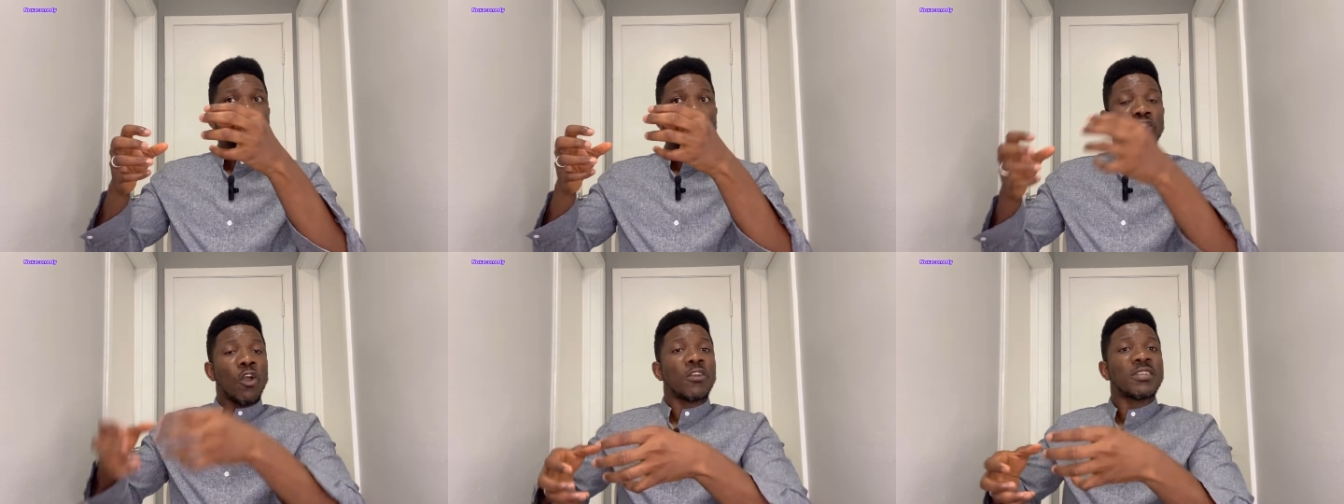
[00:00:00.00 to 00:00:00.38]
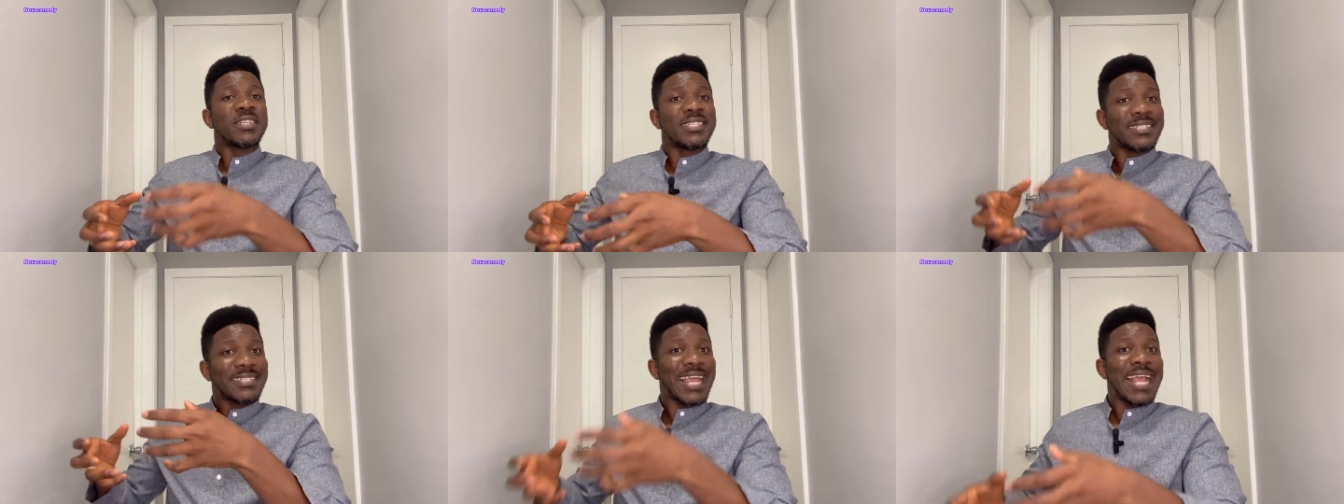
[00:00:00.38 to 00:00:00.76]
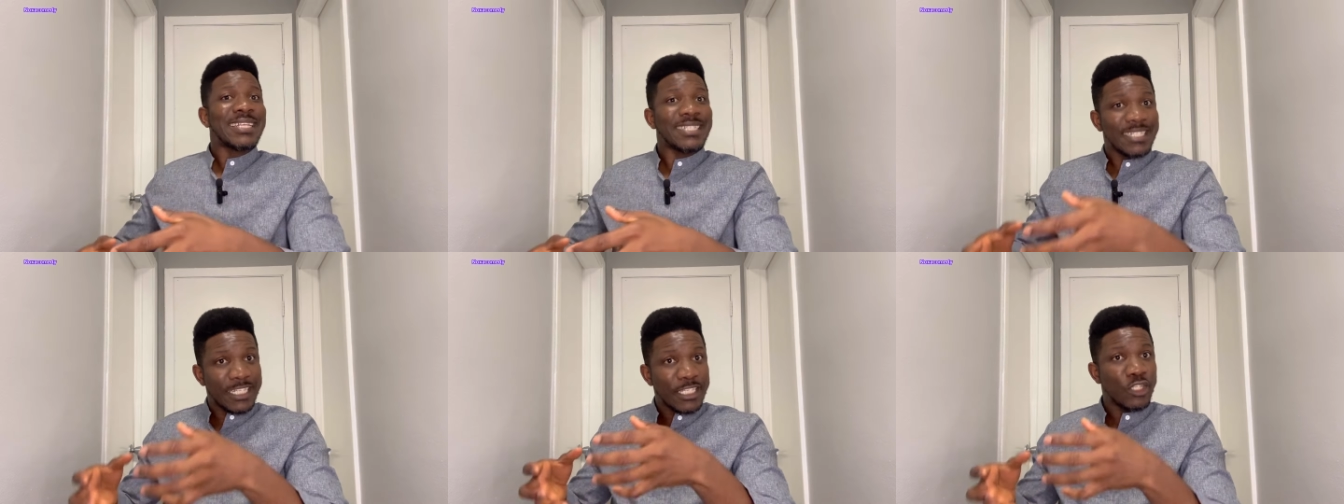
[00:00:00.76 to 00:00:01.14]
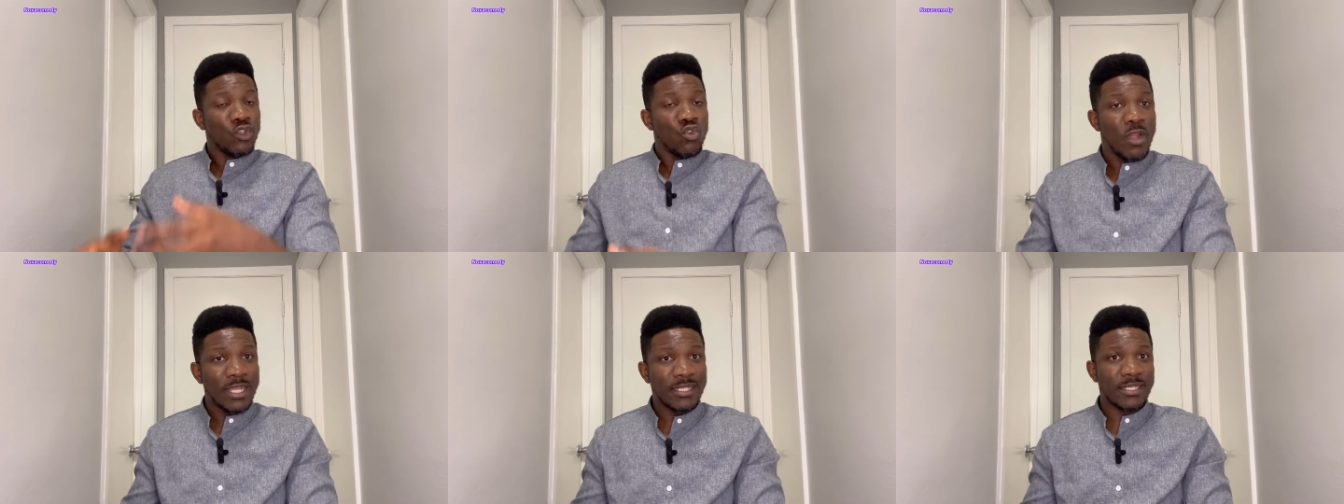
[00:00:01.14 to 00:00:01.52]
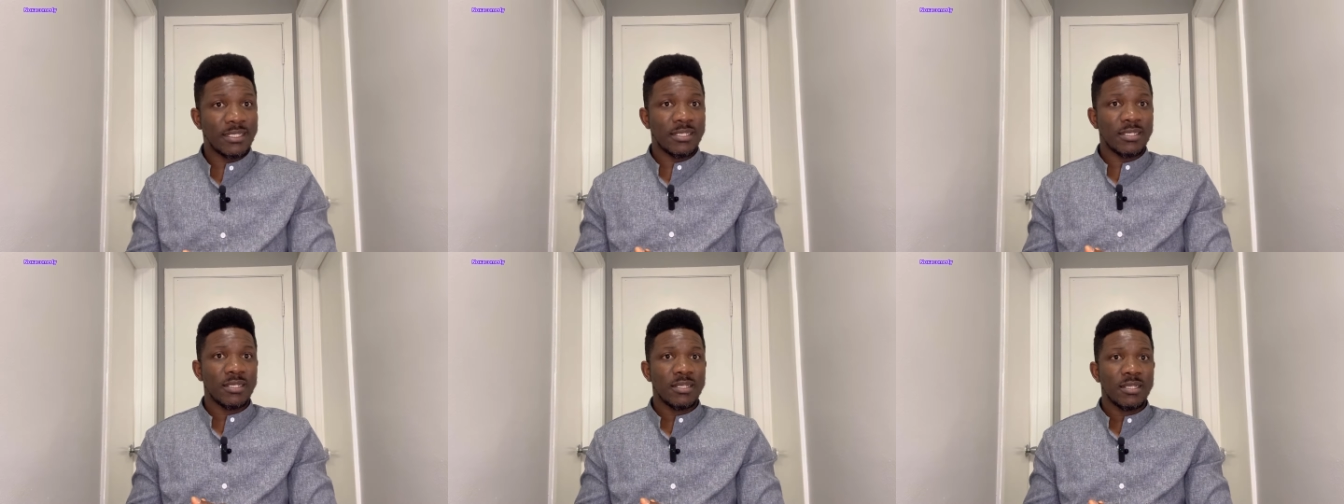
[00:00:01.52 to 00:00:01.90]
tourist sites in the
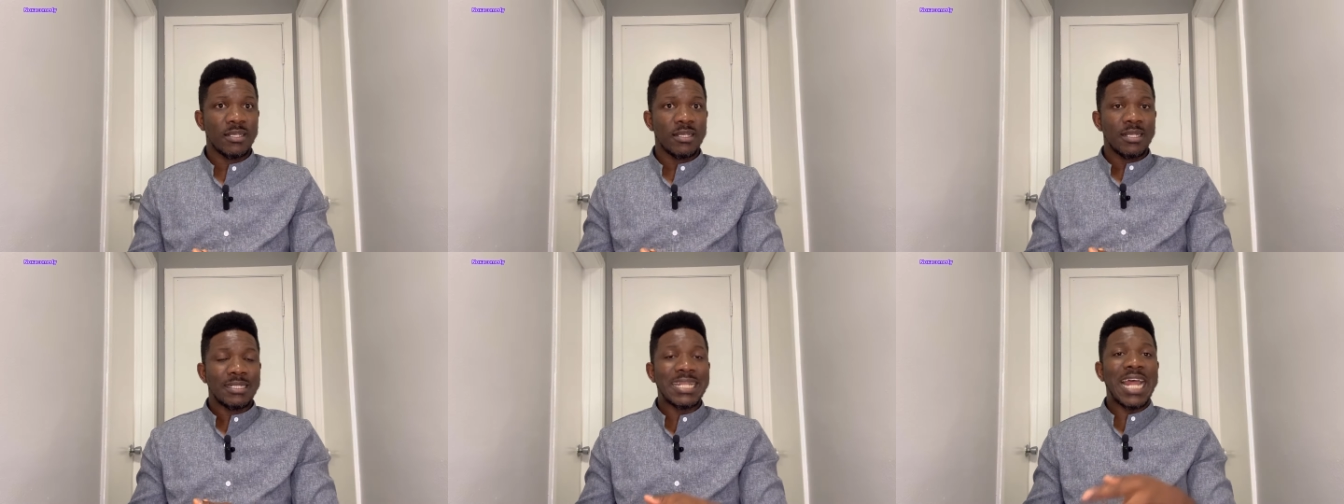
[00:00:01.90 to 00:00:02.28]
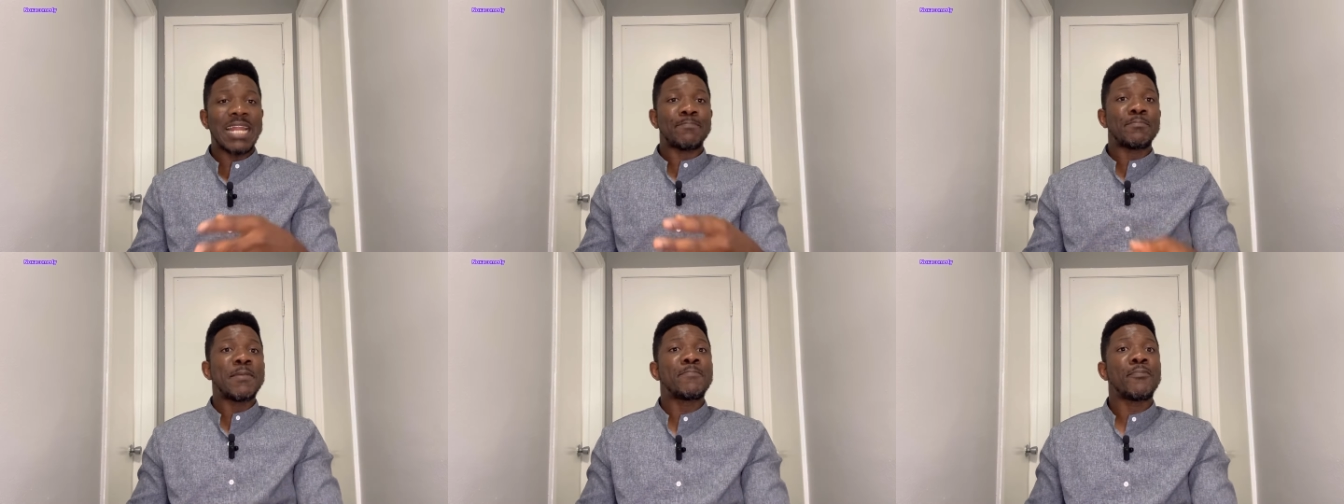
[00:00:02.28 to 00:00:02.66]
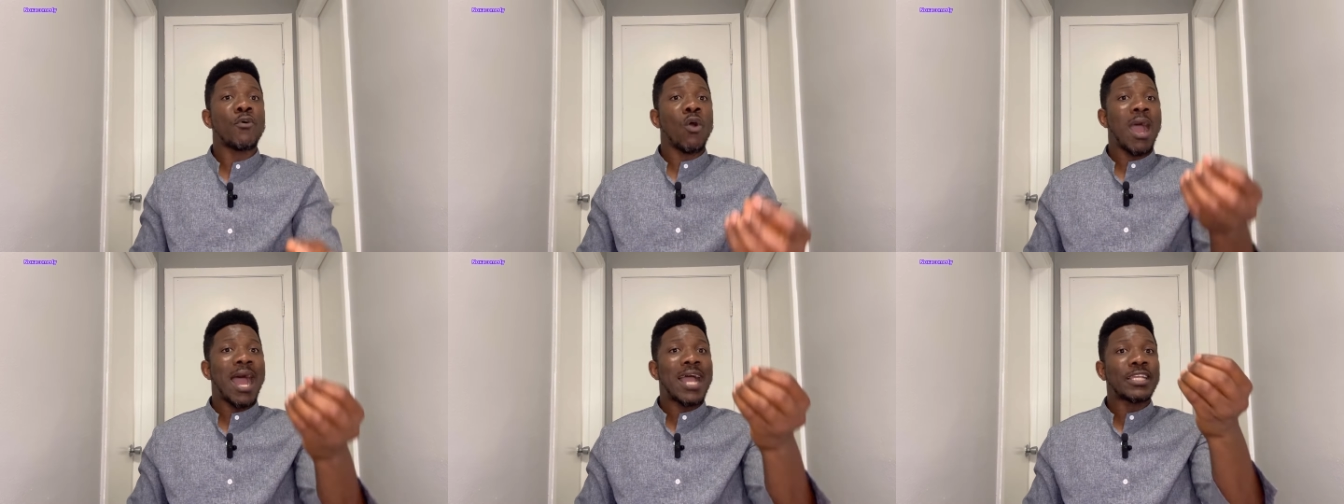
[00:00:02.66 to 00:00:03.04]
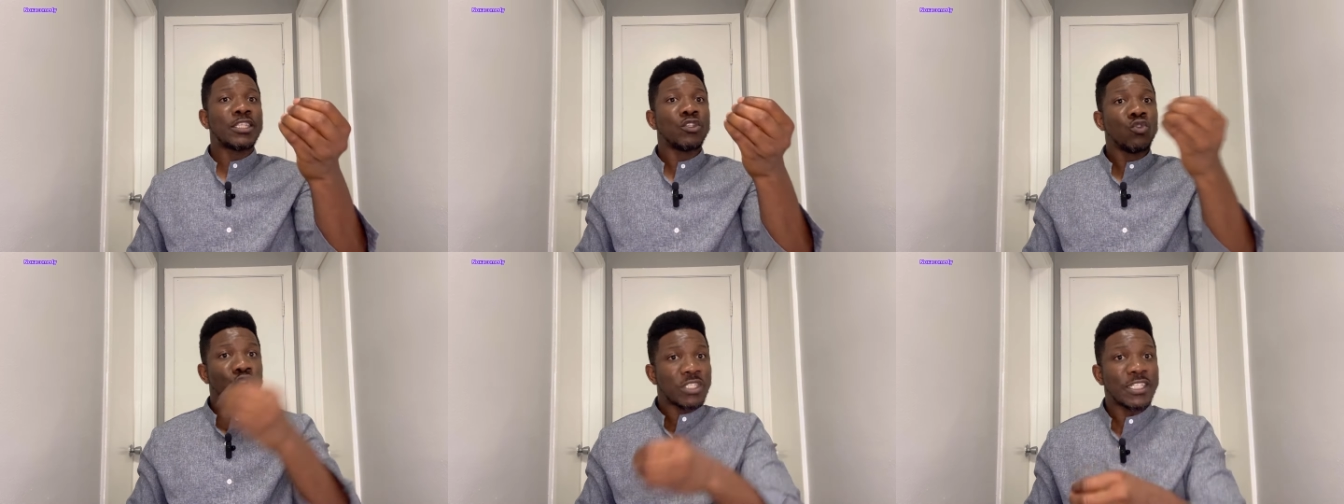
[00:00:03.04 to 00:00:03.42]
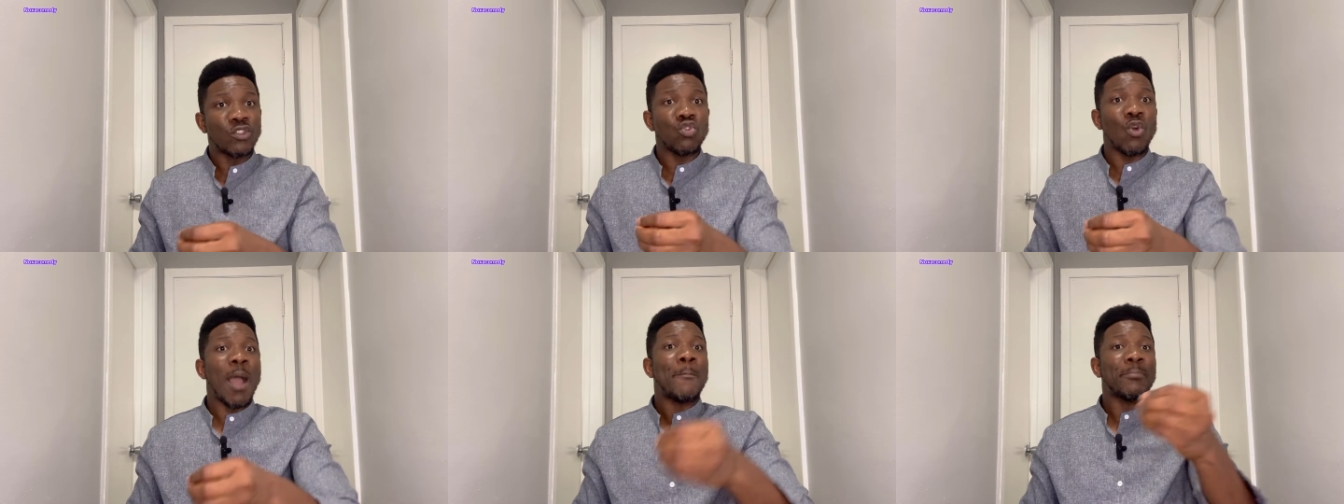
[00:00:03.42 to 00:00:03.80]
US that people are using
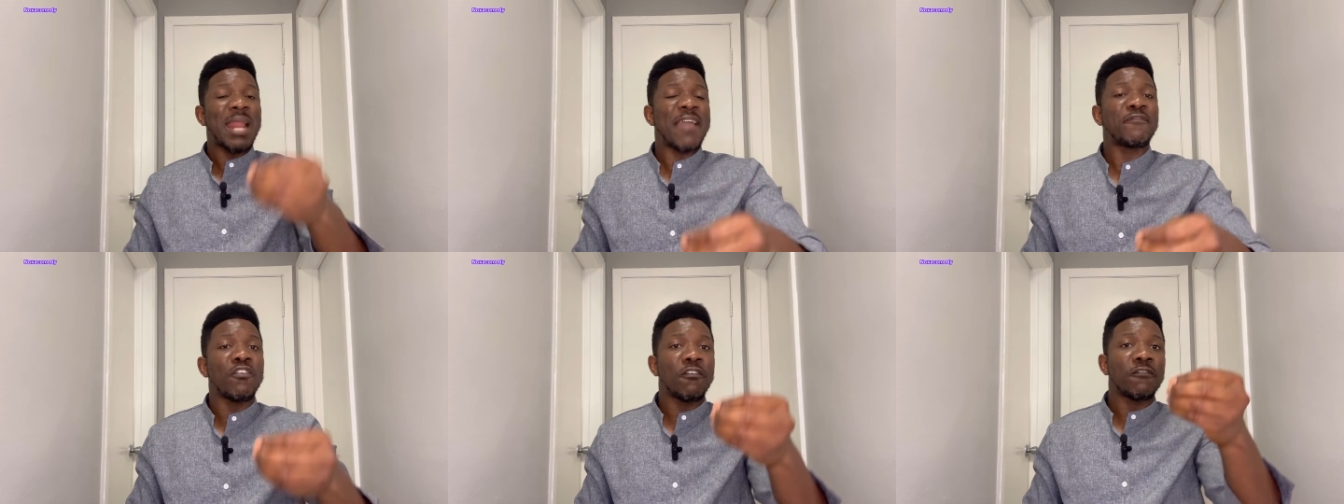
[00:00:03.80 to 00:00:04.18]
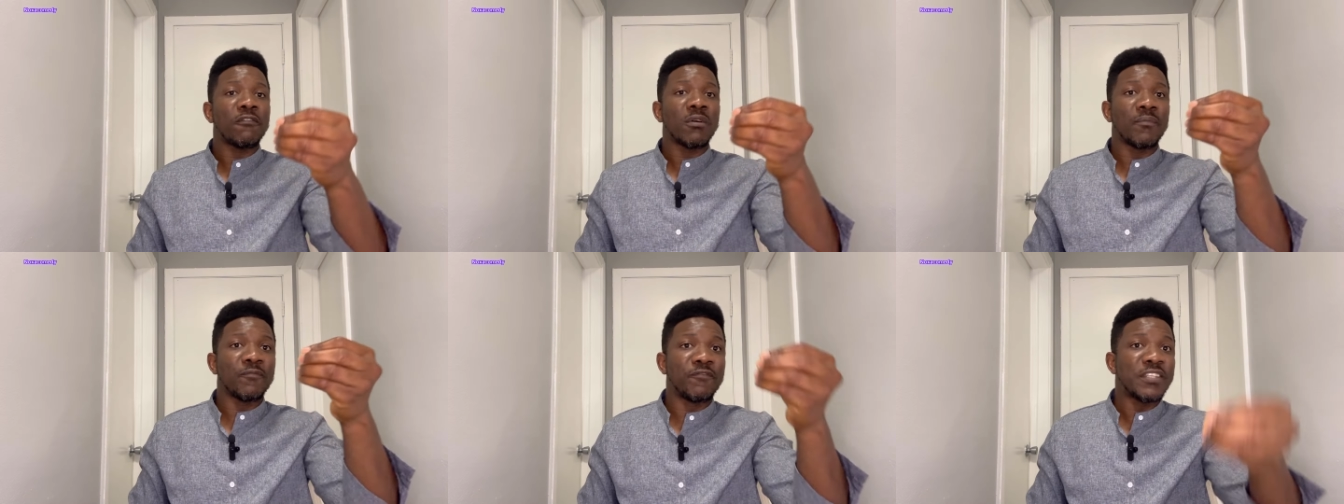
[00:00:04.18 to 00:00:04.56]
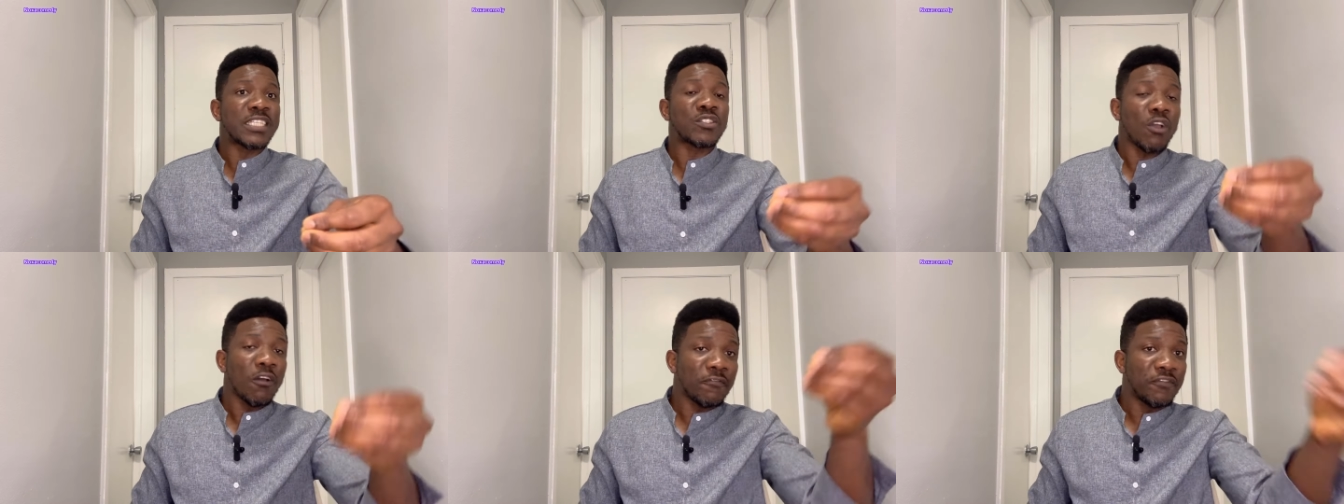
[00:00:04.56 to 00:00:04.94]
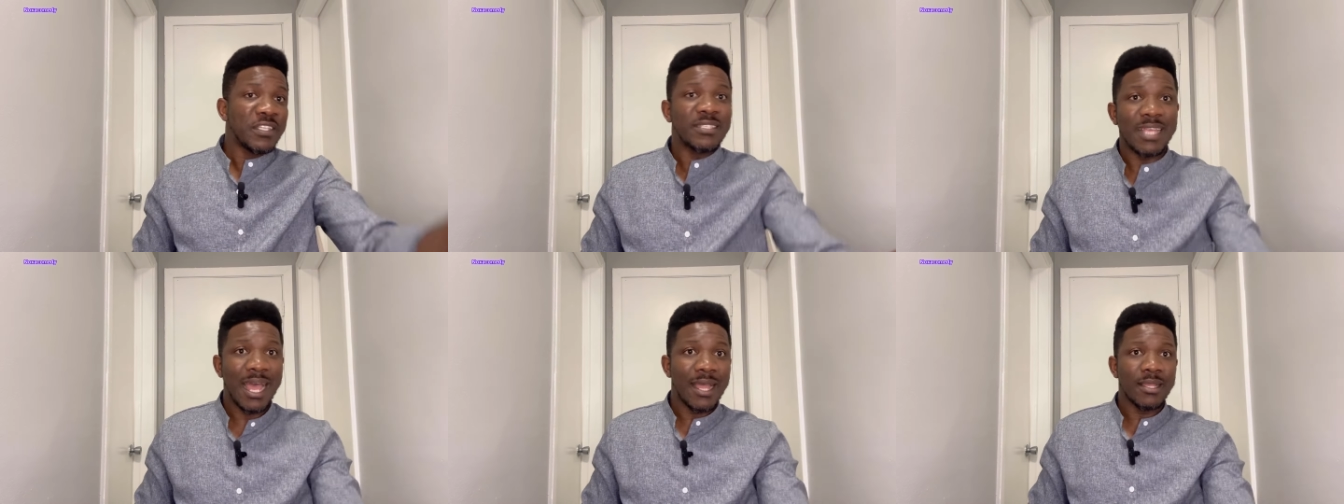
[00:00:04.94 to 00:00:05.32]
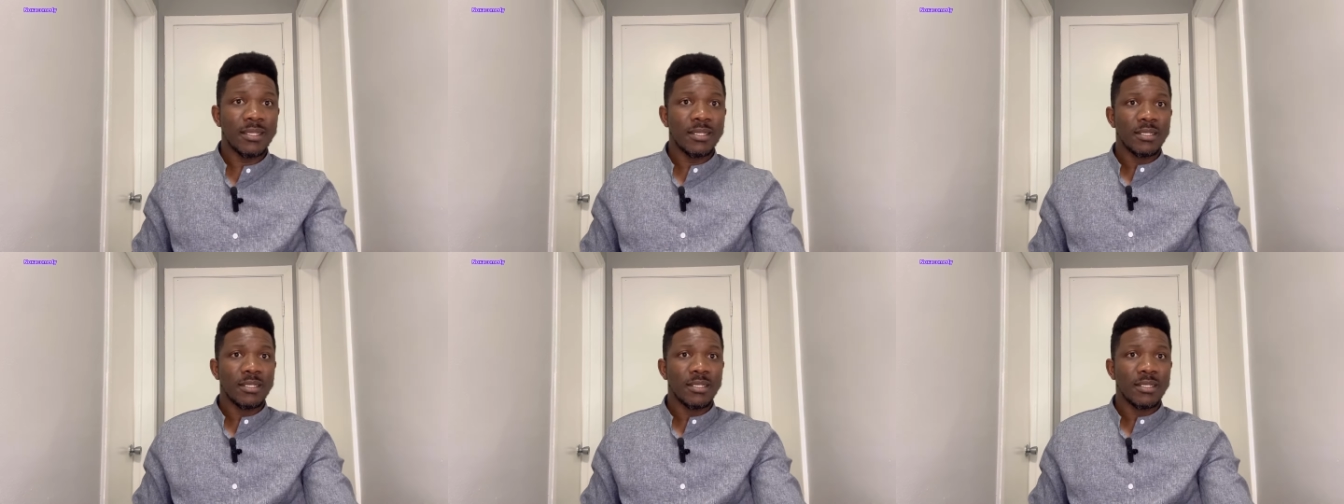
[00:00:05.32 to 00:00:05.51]
to apply for visitor visa